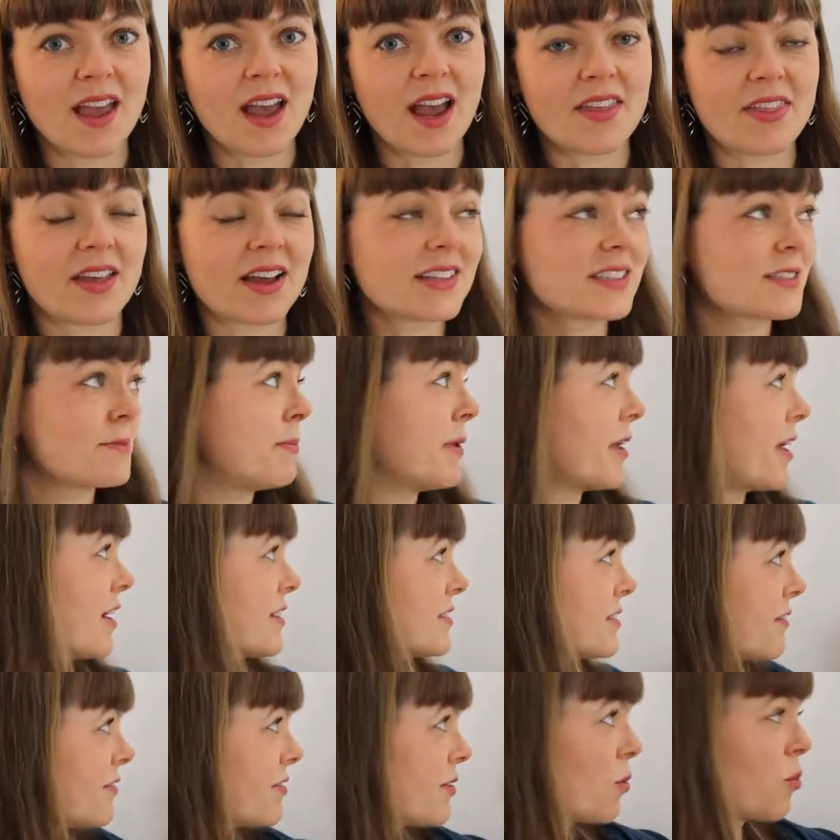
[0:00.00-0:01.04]
And that's
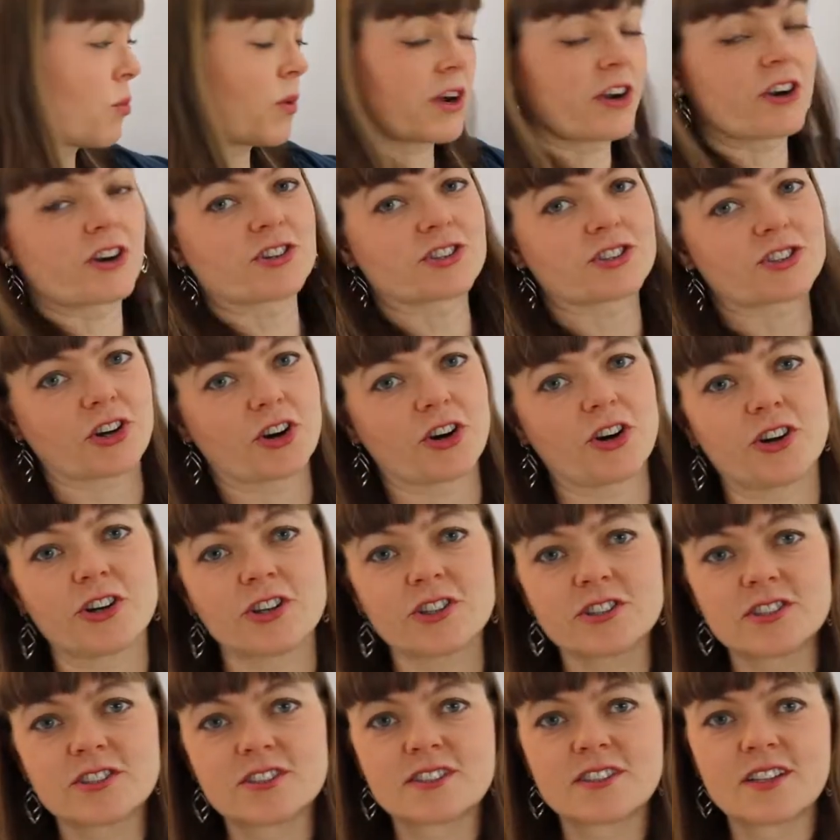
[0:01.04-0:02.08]
because of the winner's
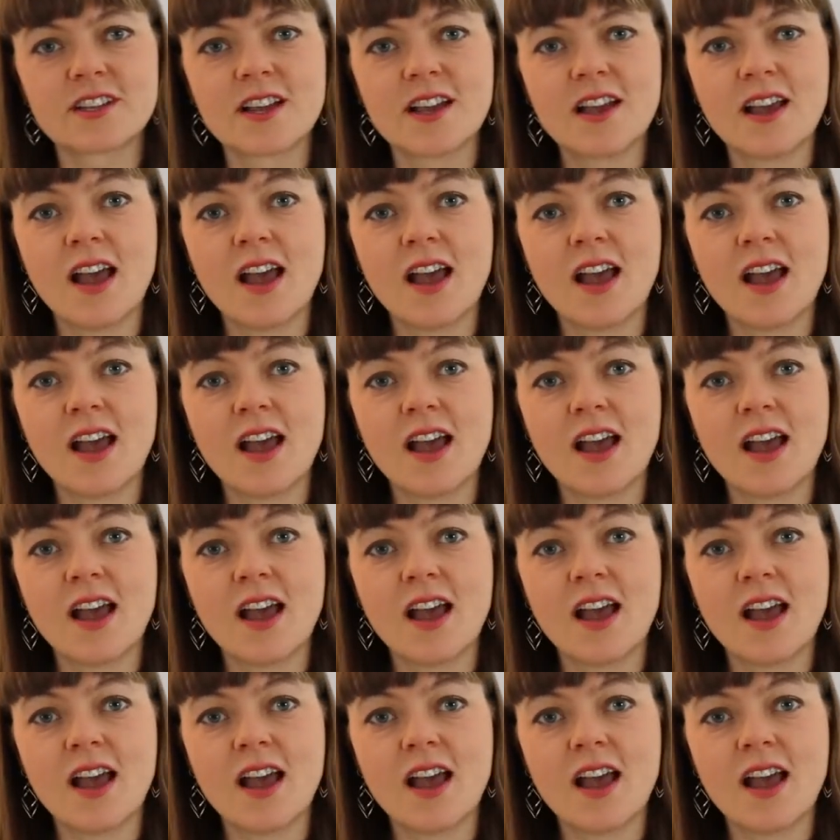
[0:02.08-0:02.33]
curse.